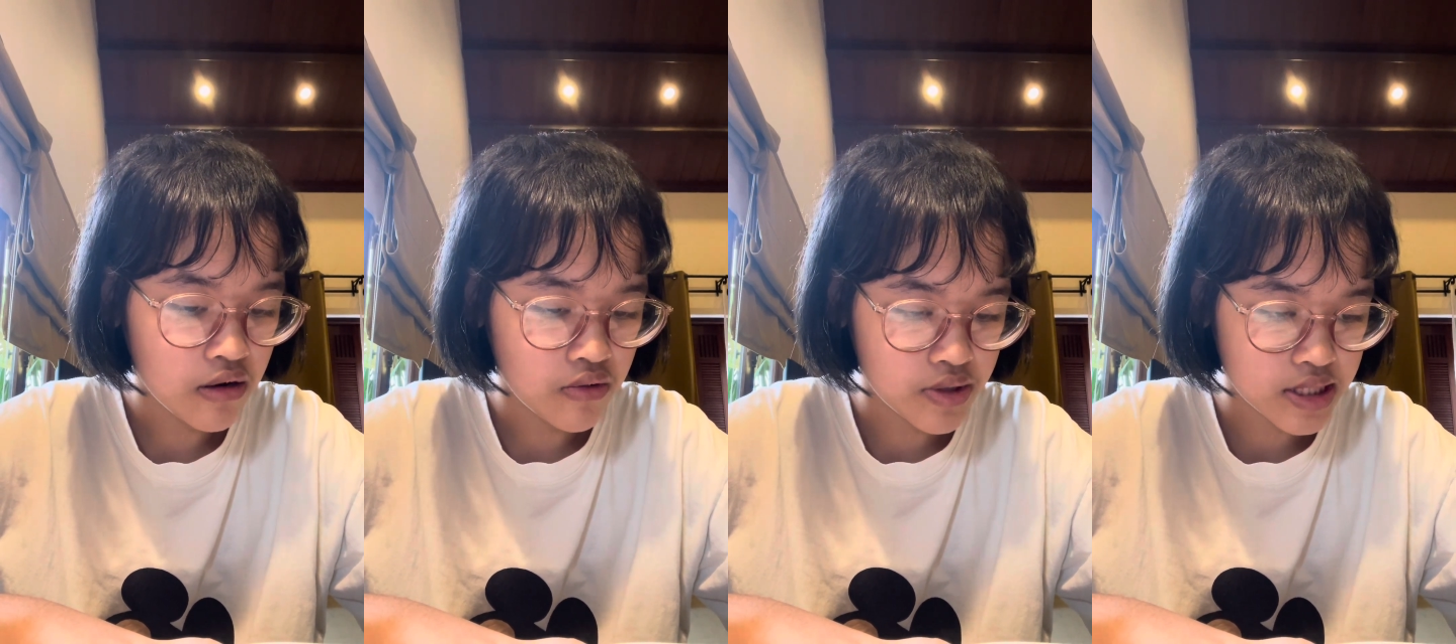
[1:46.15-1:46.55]

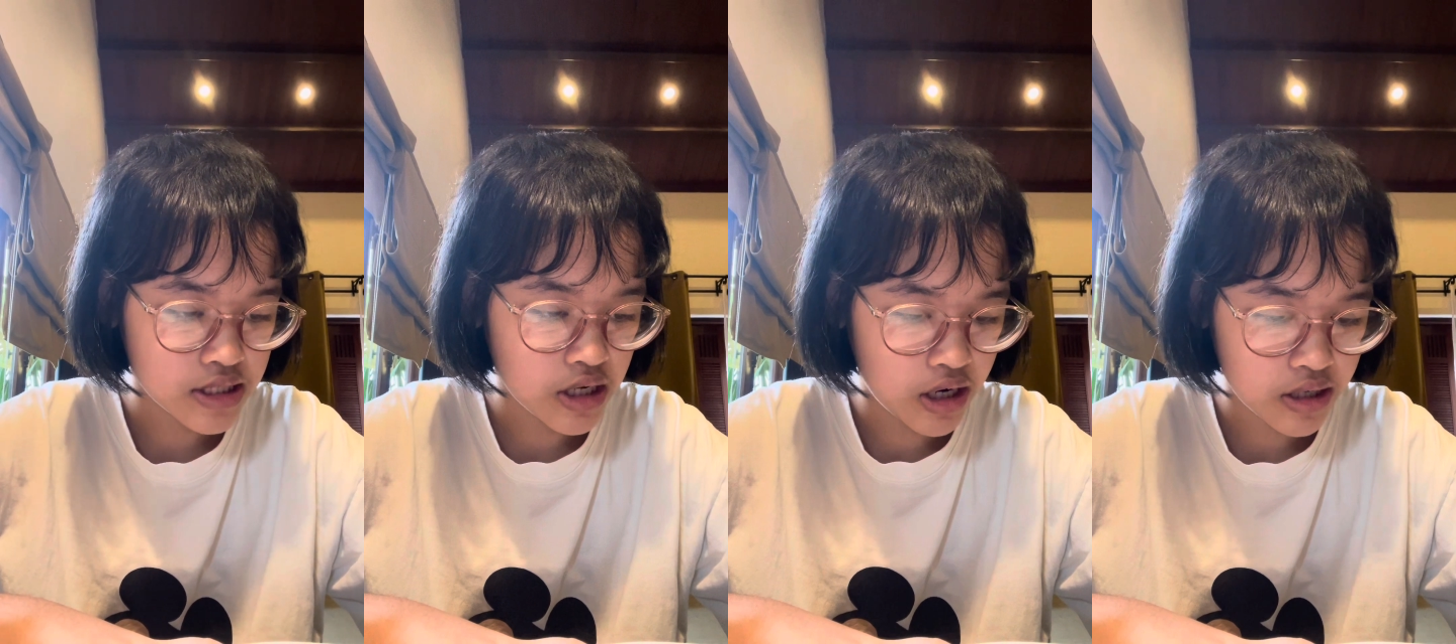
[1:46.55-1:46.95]
raising
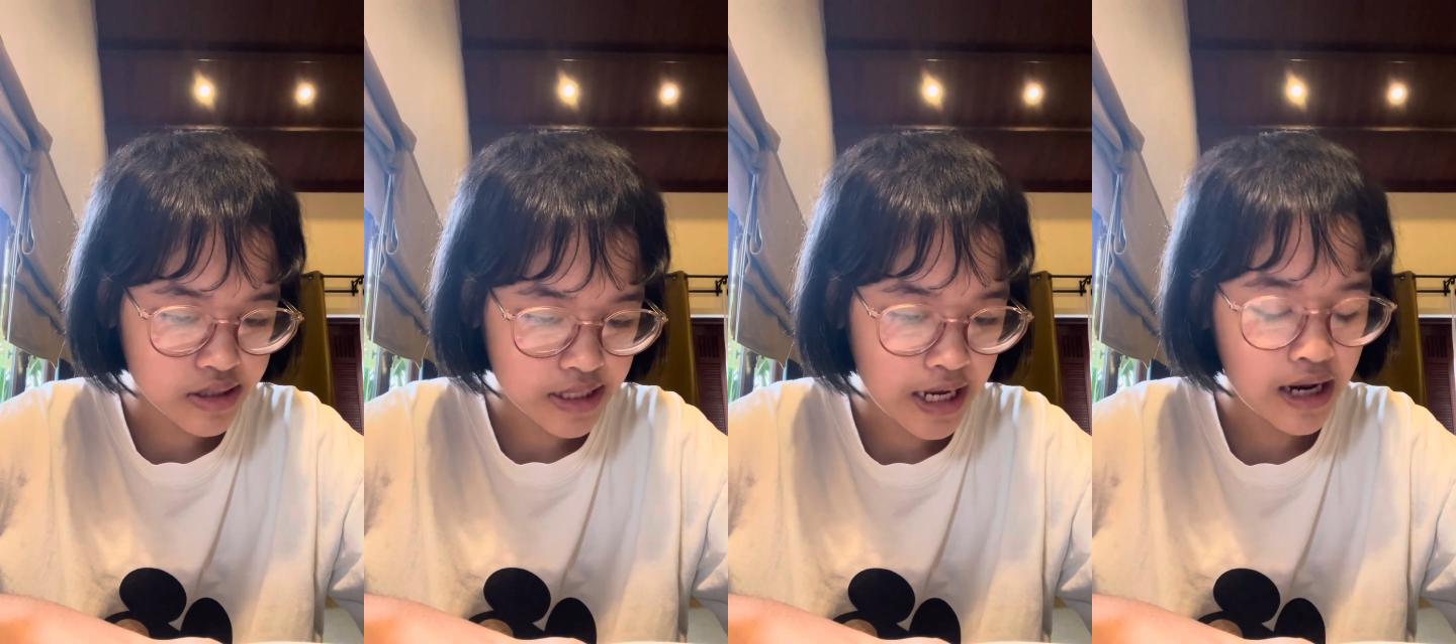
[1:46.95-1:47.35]

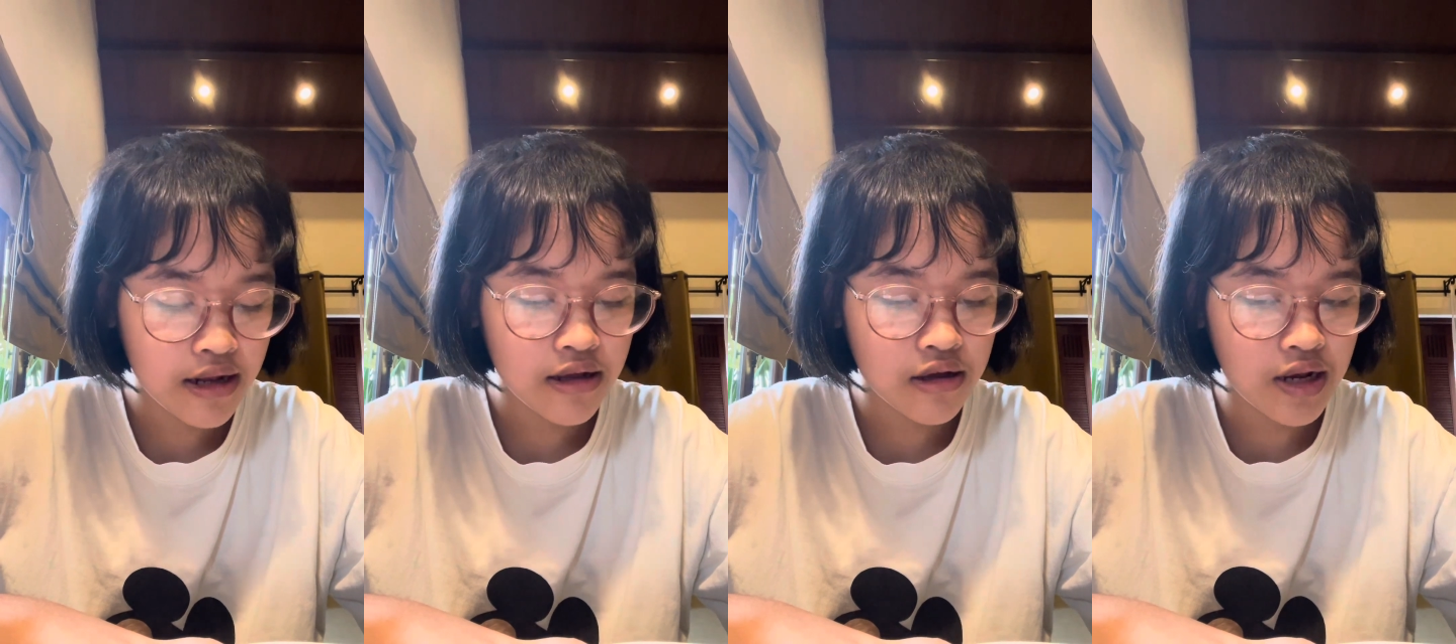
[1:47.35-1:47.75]
dogs,
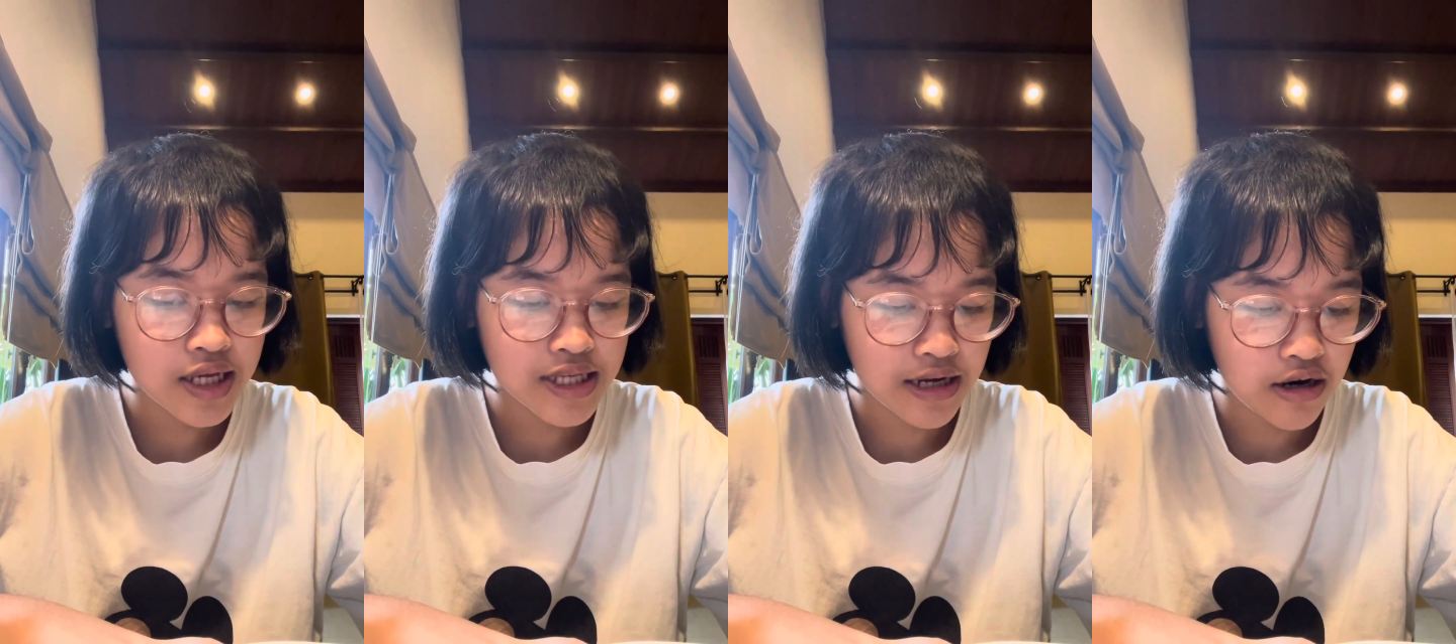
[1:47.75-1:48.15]
and
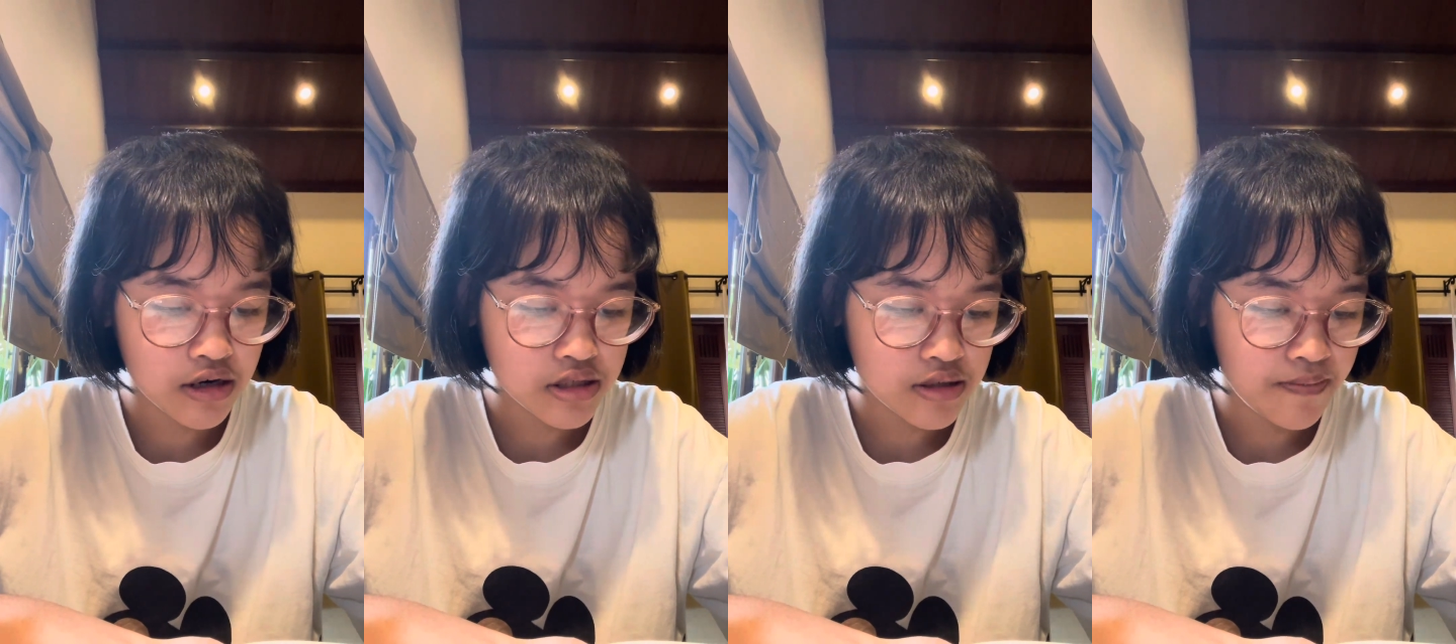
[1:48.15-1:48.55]
collecting art.